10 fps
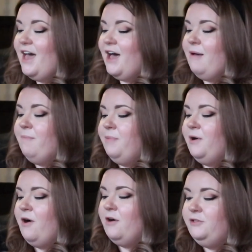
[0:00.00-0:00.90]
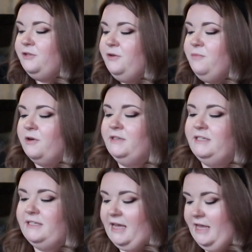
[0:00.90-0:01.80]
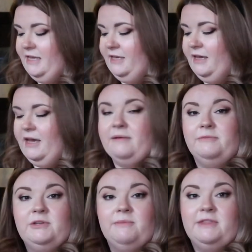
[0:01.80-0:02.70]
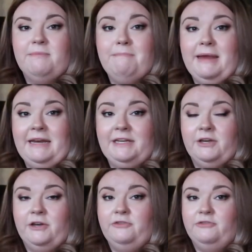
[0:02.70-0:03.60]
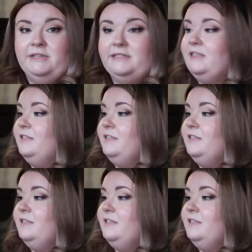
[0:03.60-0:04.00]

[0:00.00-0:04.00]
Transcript: Um, but I do want to take um, some of the mini deodorants.